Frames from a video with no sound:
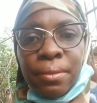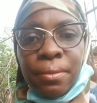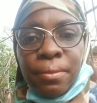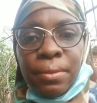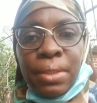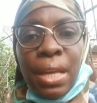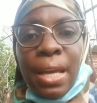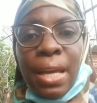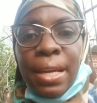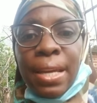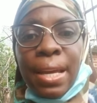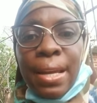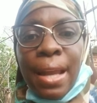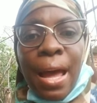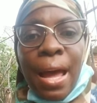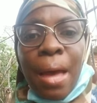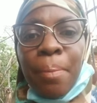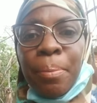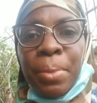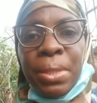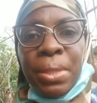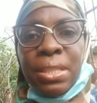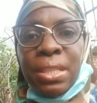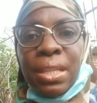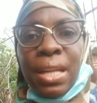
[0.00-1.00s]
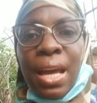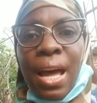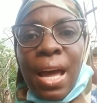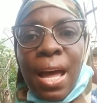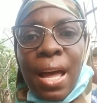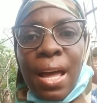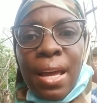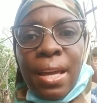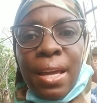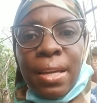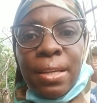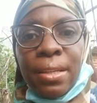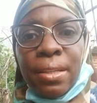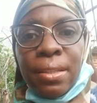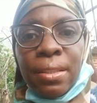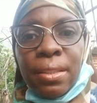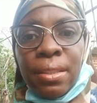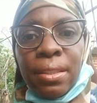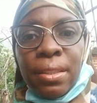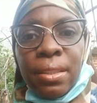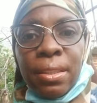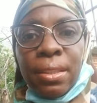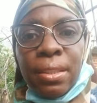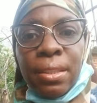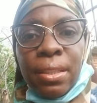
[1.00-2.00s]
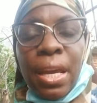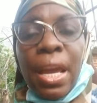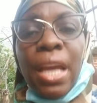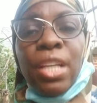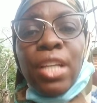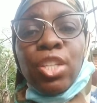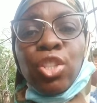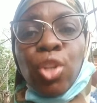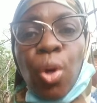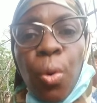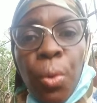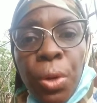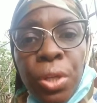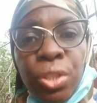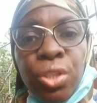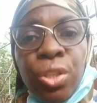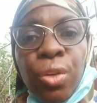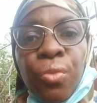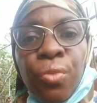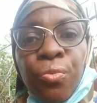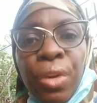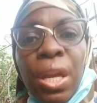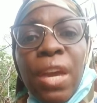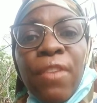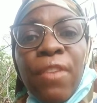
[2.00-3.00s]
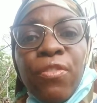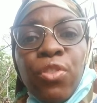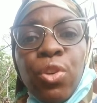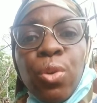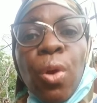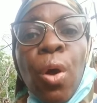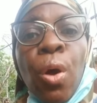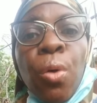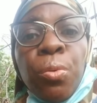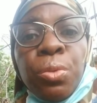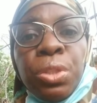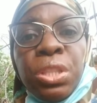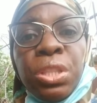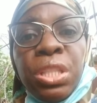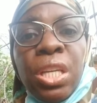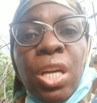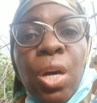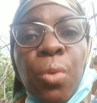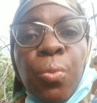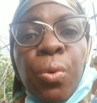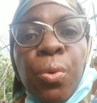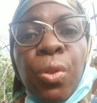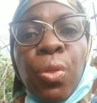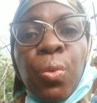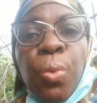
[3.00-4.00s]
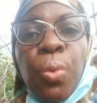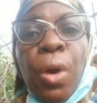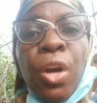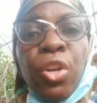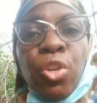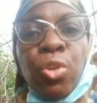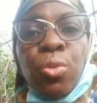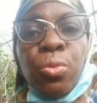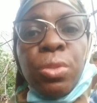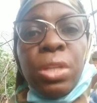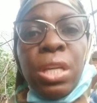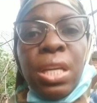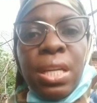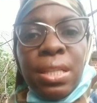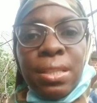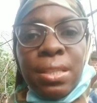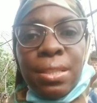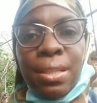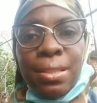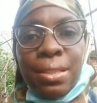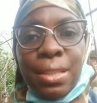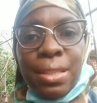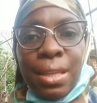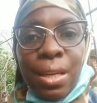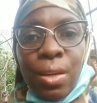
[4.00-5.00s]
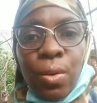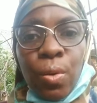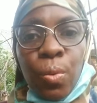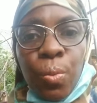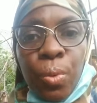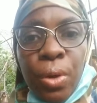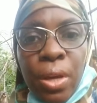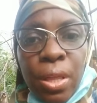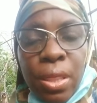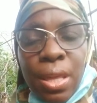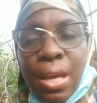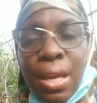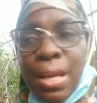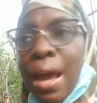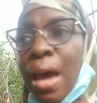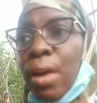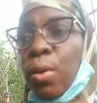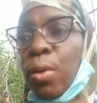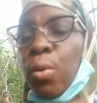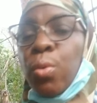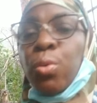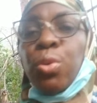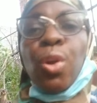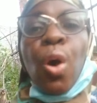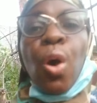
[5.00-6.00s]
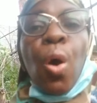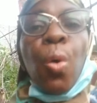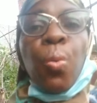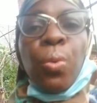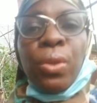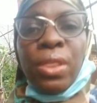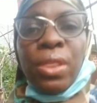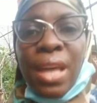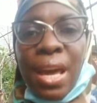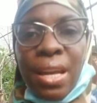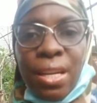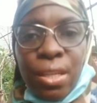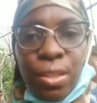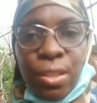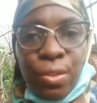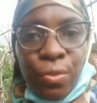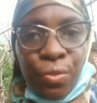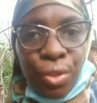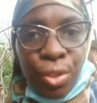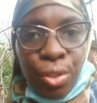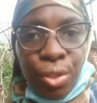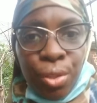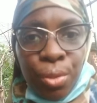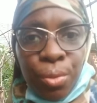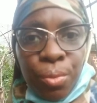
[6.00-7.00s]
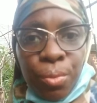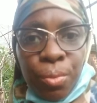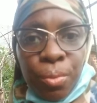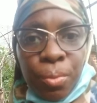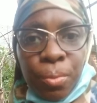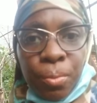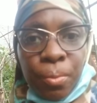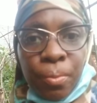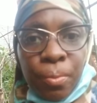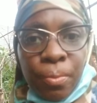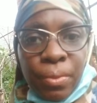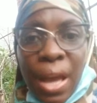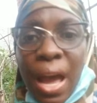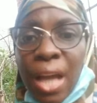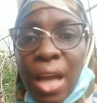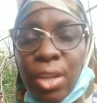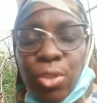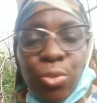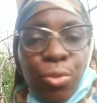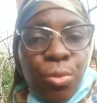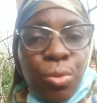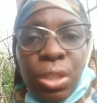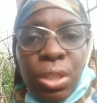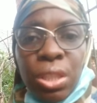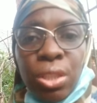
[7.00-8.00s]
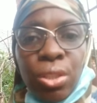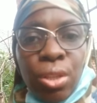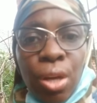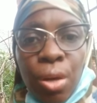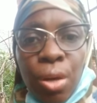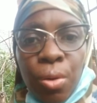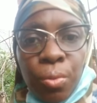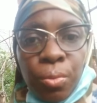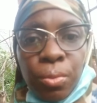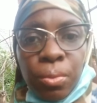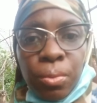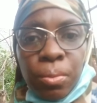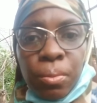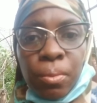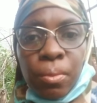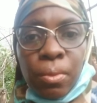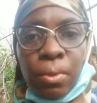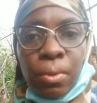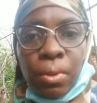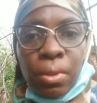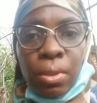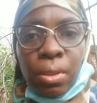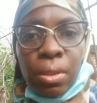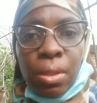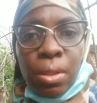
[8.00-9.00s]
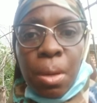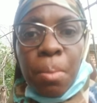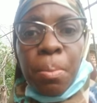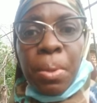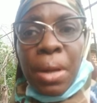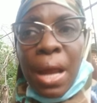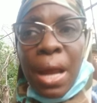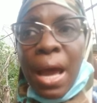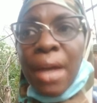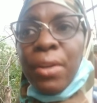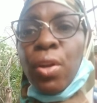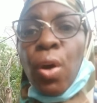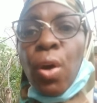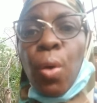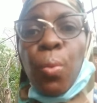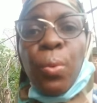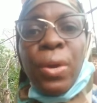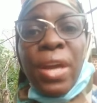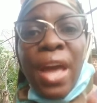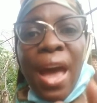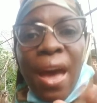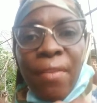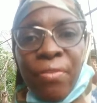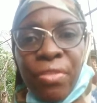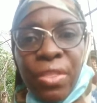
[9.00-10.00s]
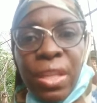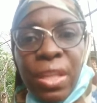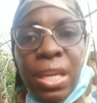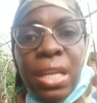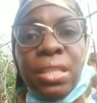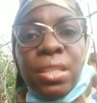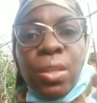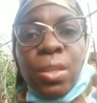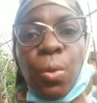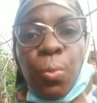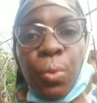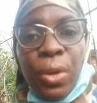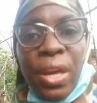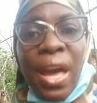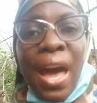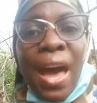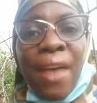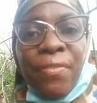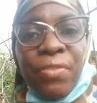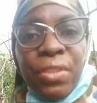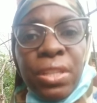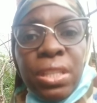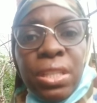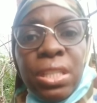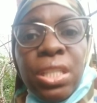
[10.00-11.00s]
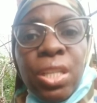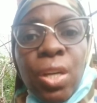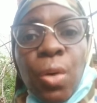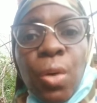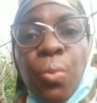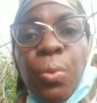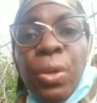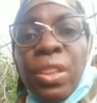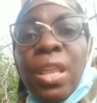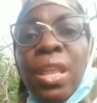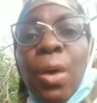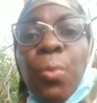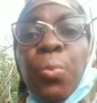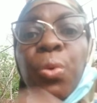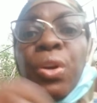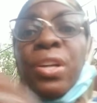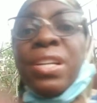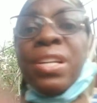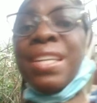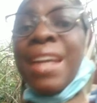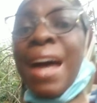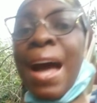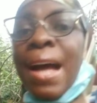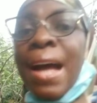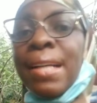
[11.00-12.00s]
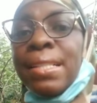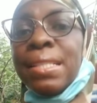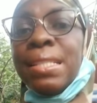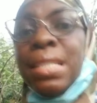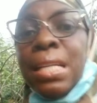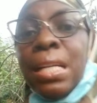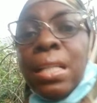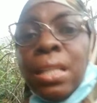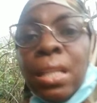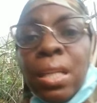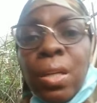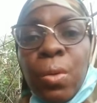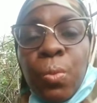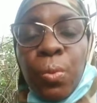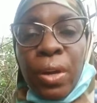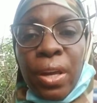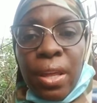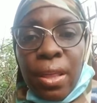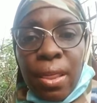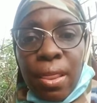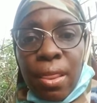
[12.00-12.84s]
It cannot be denied. It's going to, if you don't deal with what you need to deal with, and I don't know what that is for you. I truly don't. But I know we have things that we have to deal with that we're not dealing with.